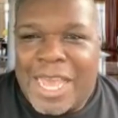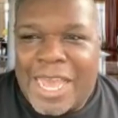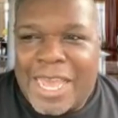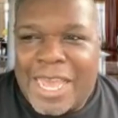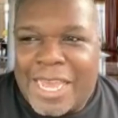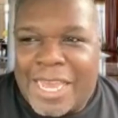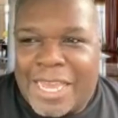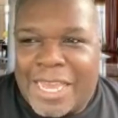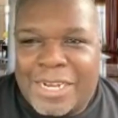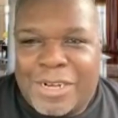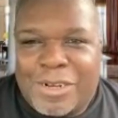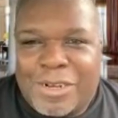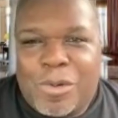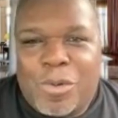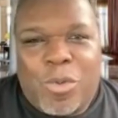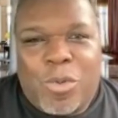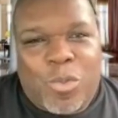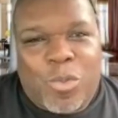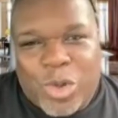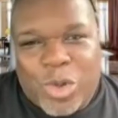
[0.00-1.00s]
And
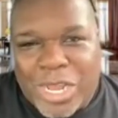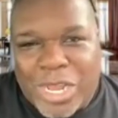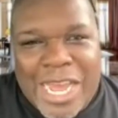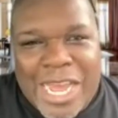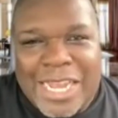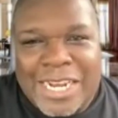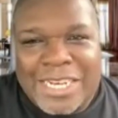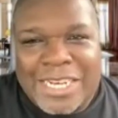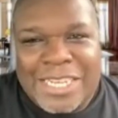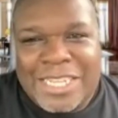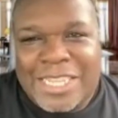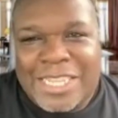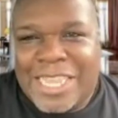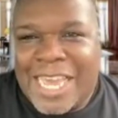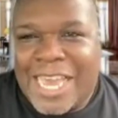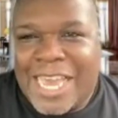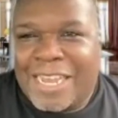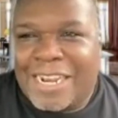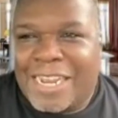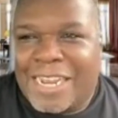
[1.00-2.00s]
when I did
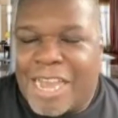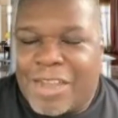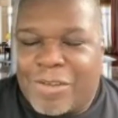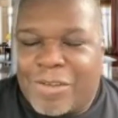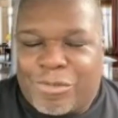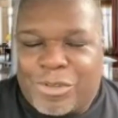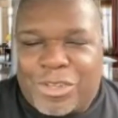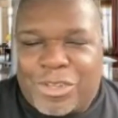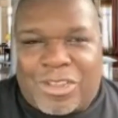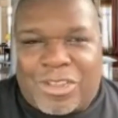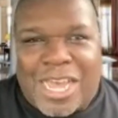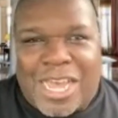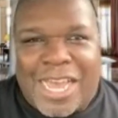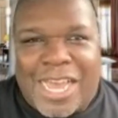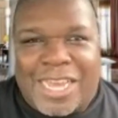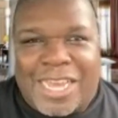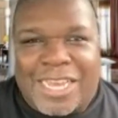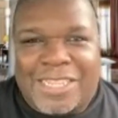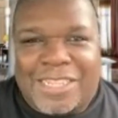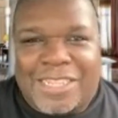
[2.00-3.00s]
that, I
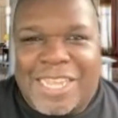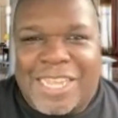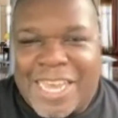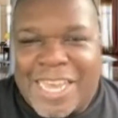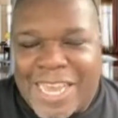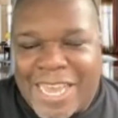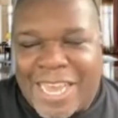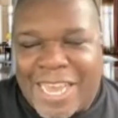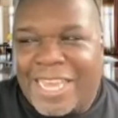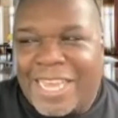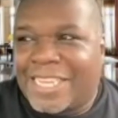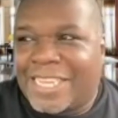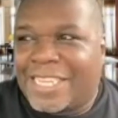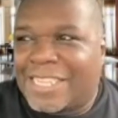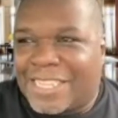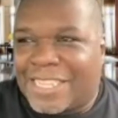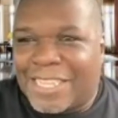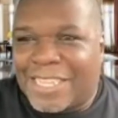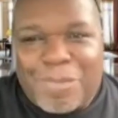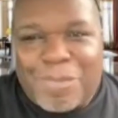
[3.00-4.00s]
realized that,
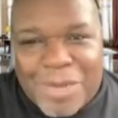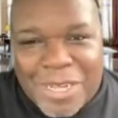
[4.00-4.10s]
hey, there